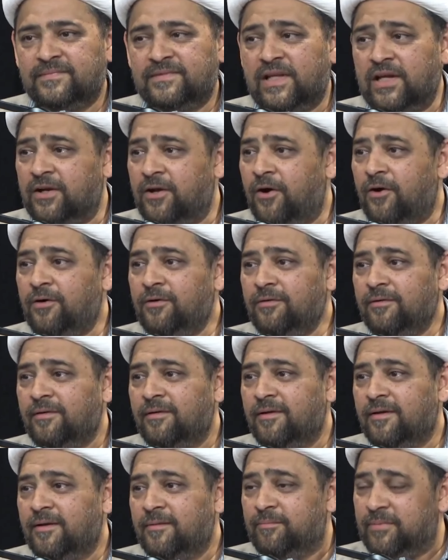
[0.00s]
You know,
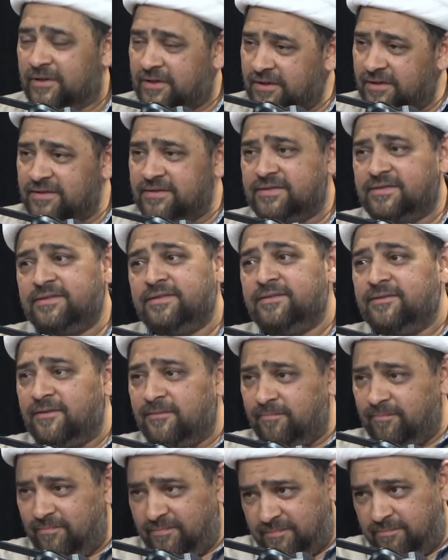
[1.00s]
because
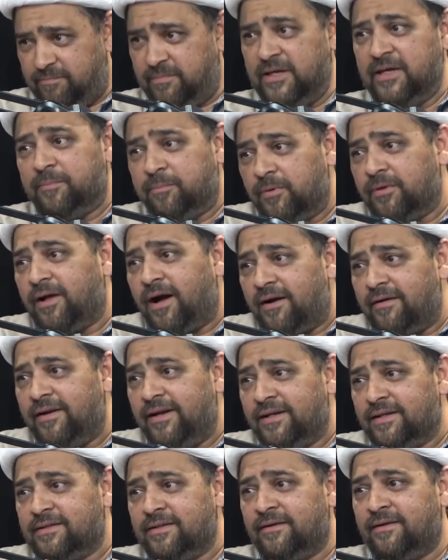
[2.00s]
people are
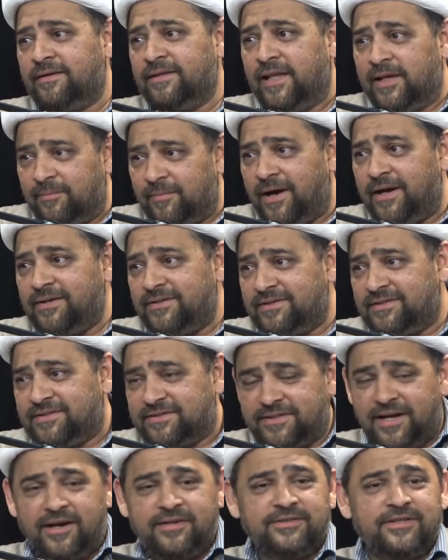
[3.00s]
ignorant. They might
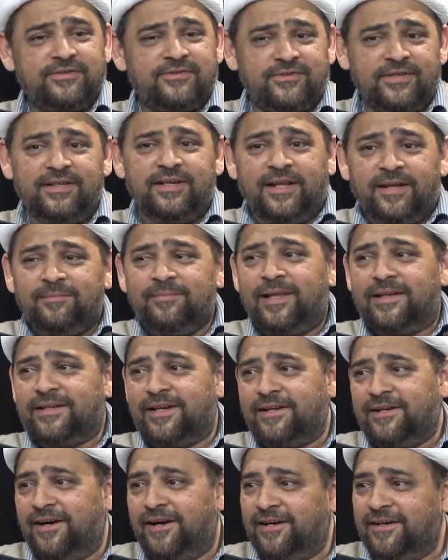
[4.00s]
start to treat him like
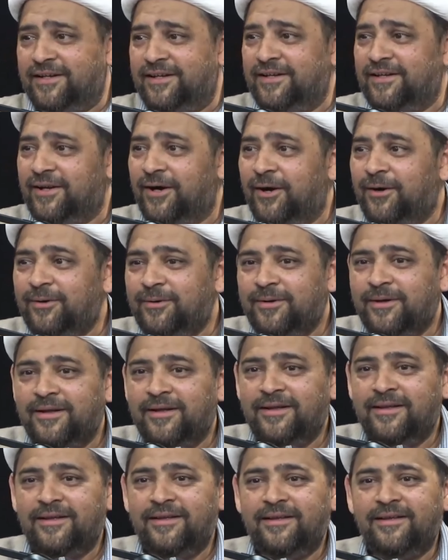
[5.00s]
a god, you know.
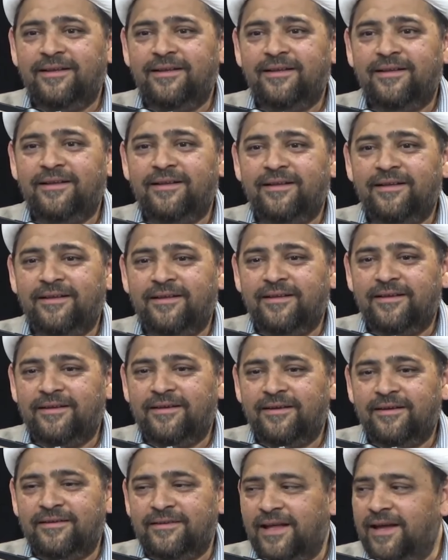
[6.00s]

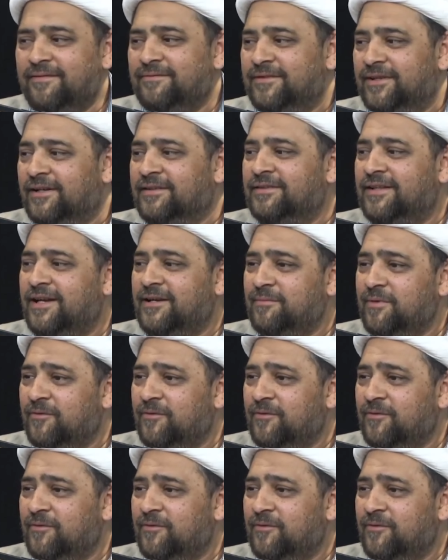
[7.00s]
They have done that